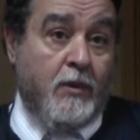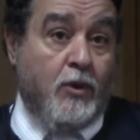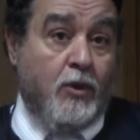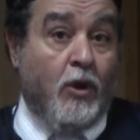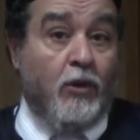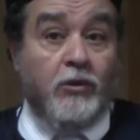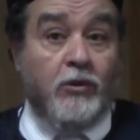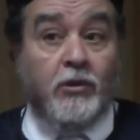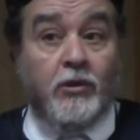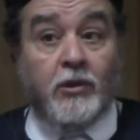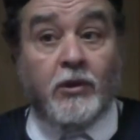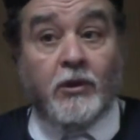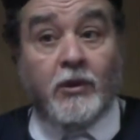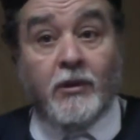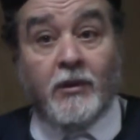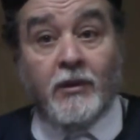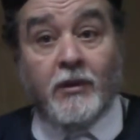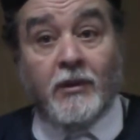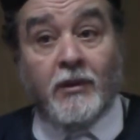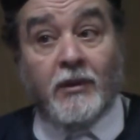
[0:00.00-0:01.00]
Don't
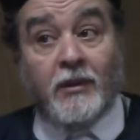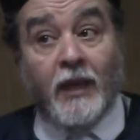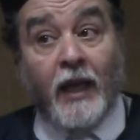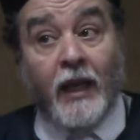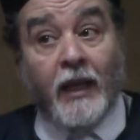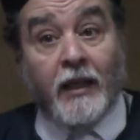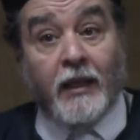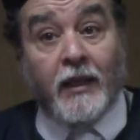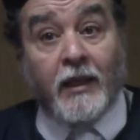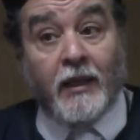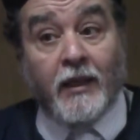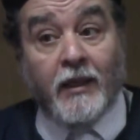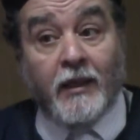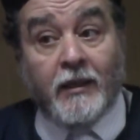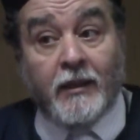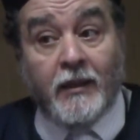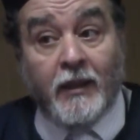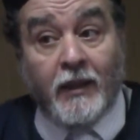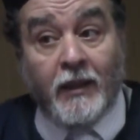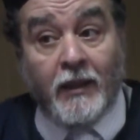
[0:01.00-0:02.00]
take
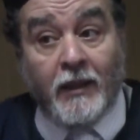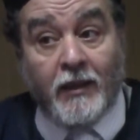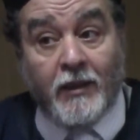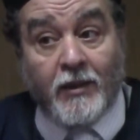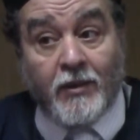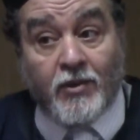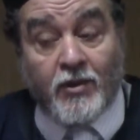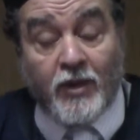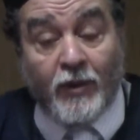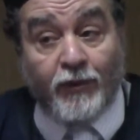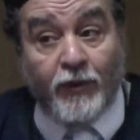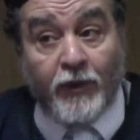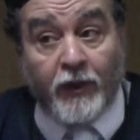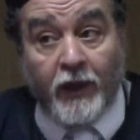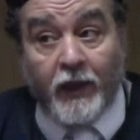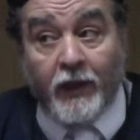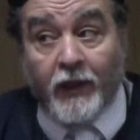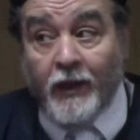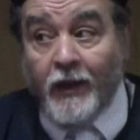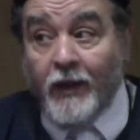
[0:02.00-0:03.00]
the
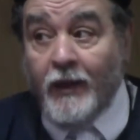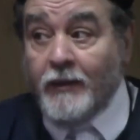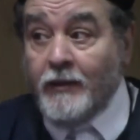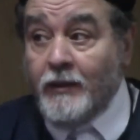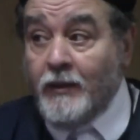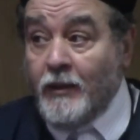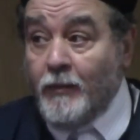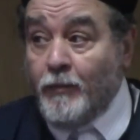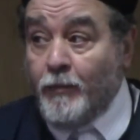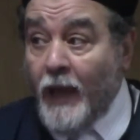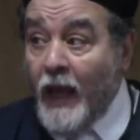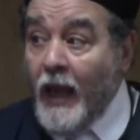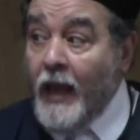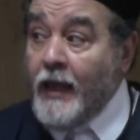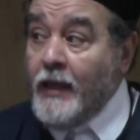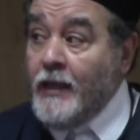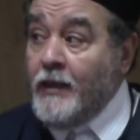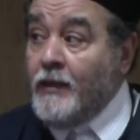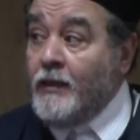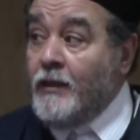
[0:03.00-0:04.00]
suffering and the
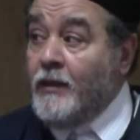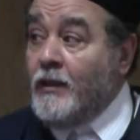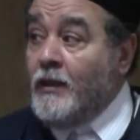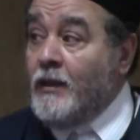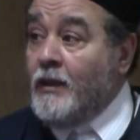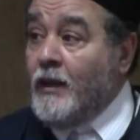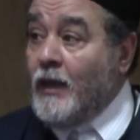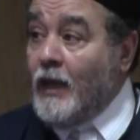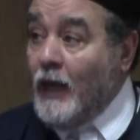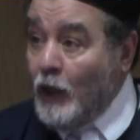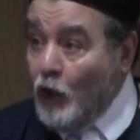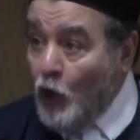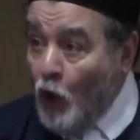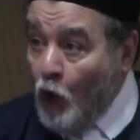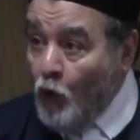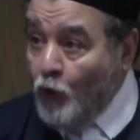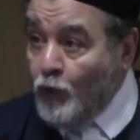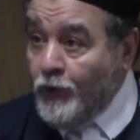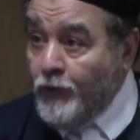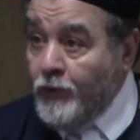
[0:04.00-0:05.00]
pain
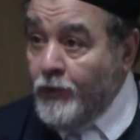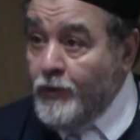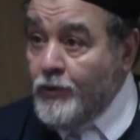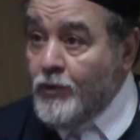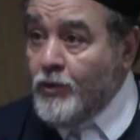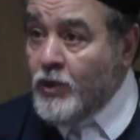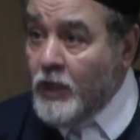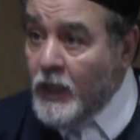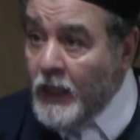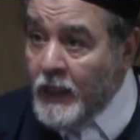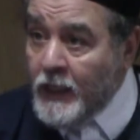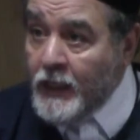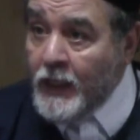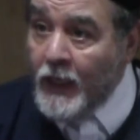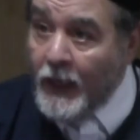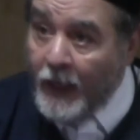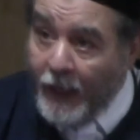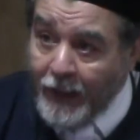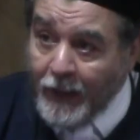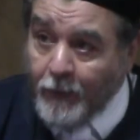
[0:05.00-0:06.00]
alone. Seek
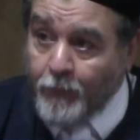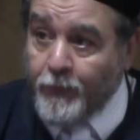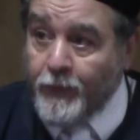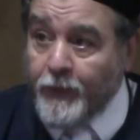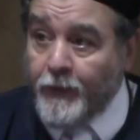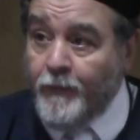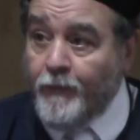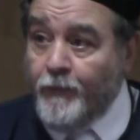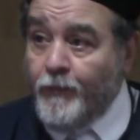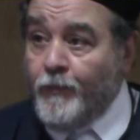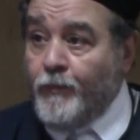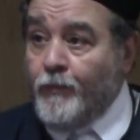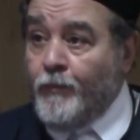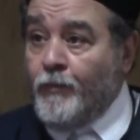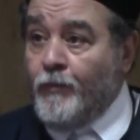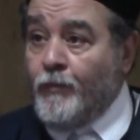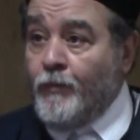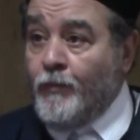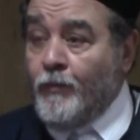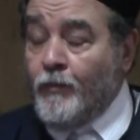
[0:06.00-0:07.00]
help.
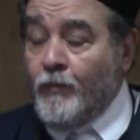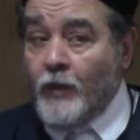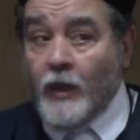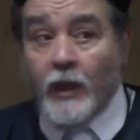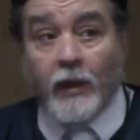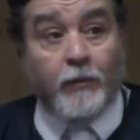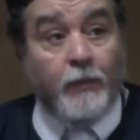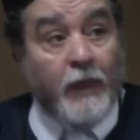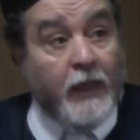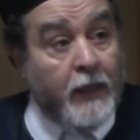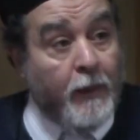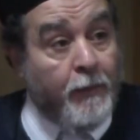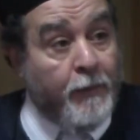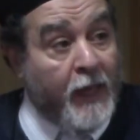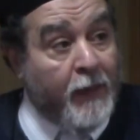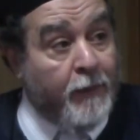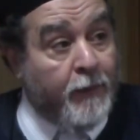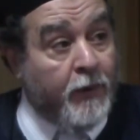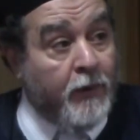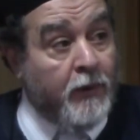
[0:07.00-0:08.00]
There are many
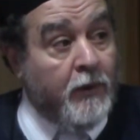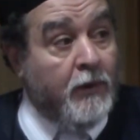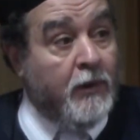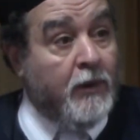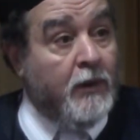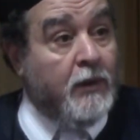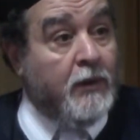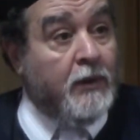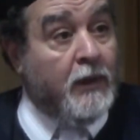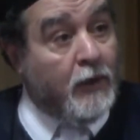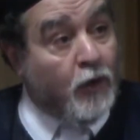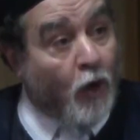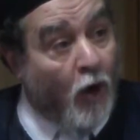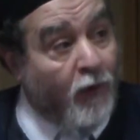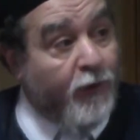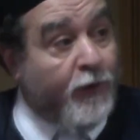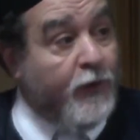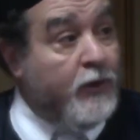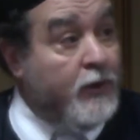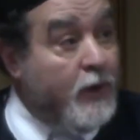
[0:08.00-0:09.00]
people that
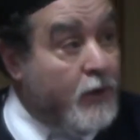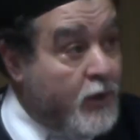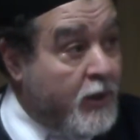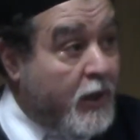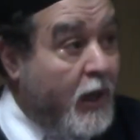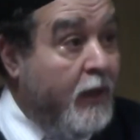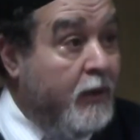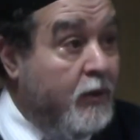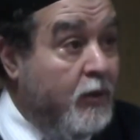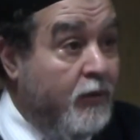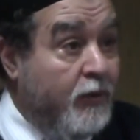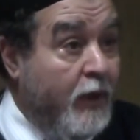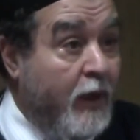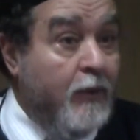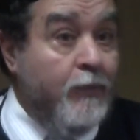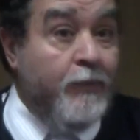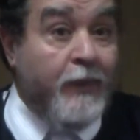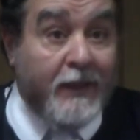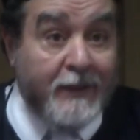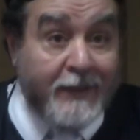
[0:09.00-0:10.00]
offer this kind of
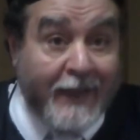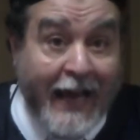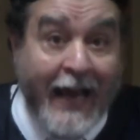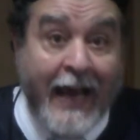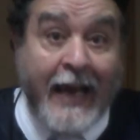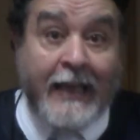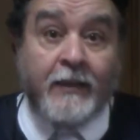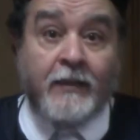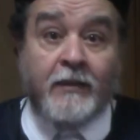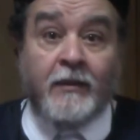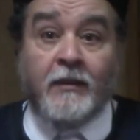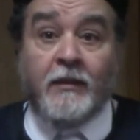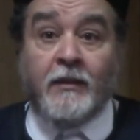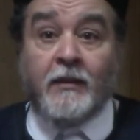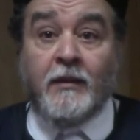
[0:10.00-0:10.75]
help and can